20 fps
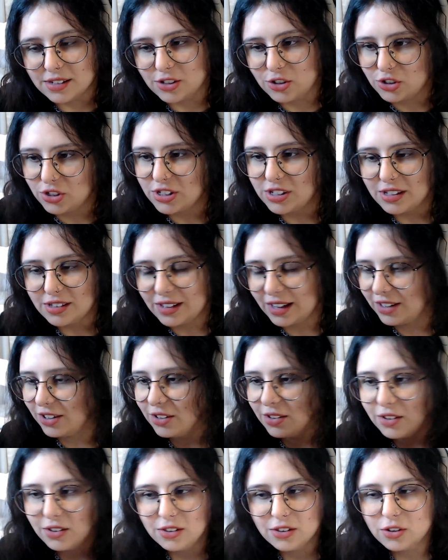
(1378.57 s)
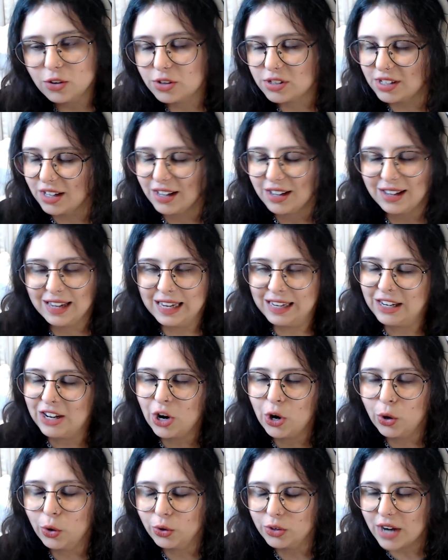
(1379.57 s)
just like looks like any
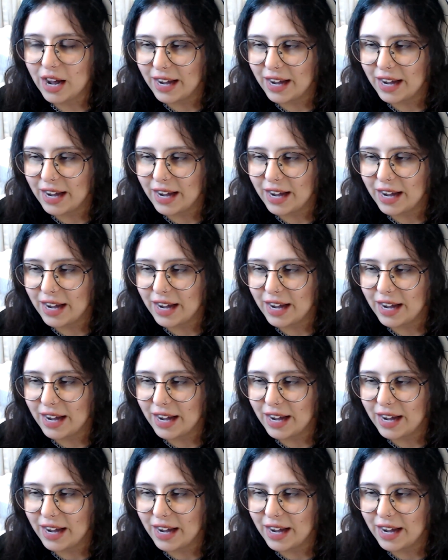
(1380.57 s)
old